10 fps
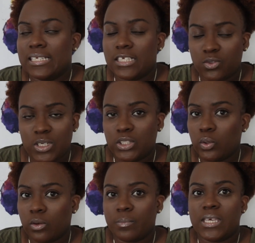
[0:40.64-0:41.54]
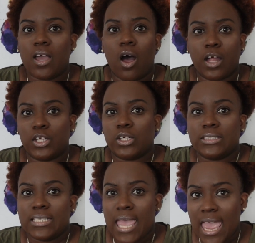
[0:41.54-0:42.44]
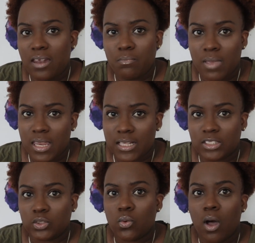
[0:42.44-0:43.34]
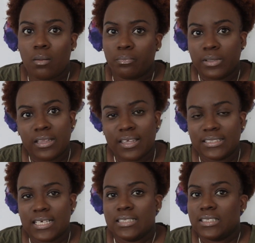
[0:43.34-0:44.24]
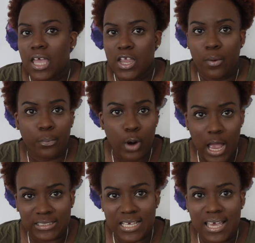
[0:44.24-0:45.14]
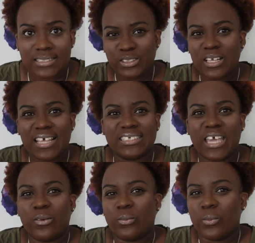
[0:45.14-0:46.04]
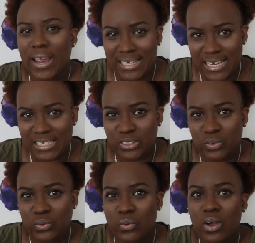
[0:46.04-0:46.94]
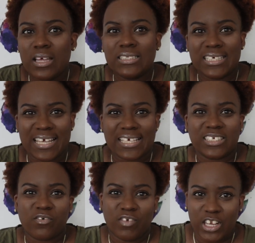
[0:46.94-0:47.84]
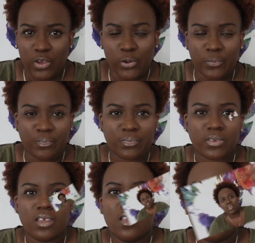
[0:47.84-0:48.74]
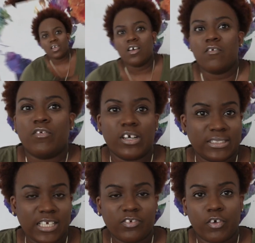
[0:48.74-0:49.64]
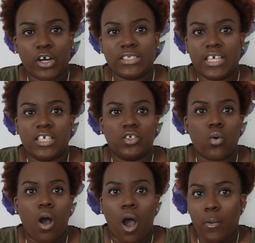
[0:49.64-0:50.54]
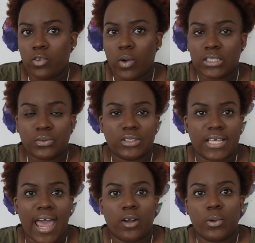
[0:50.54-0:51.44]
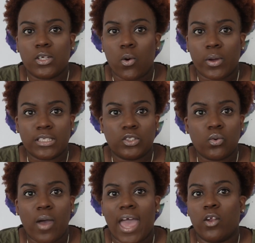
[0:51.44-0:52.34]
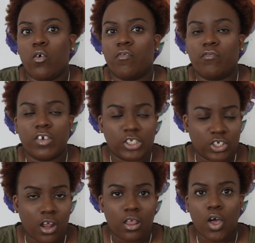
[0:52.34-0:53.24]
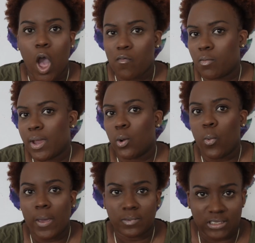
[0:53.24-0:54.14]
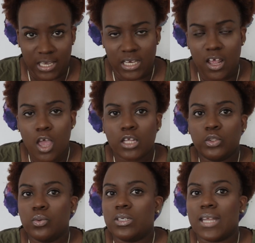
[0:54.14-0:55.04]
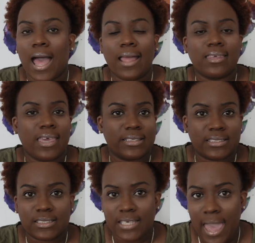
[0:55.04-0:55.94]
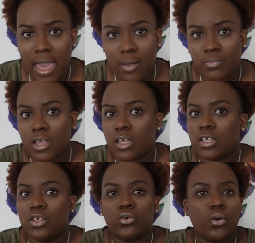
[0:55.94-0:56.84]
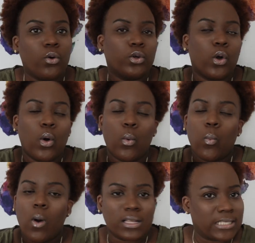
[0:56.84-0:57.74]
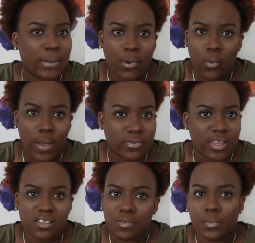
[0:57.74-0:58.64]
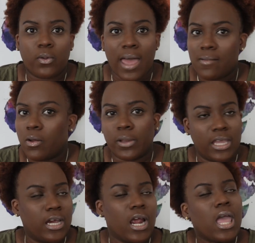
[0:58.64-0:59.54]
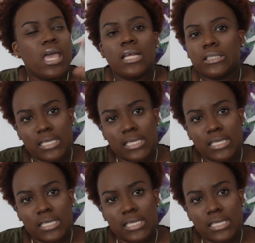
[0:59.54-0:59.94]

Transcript: literally took me under 10 minutes to complete this entire process. So let's get right into today's video. First things first is you always want to start with going to an official government website. Do not get scammed. You don't know what type of websites people have out here to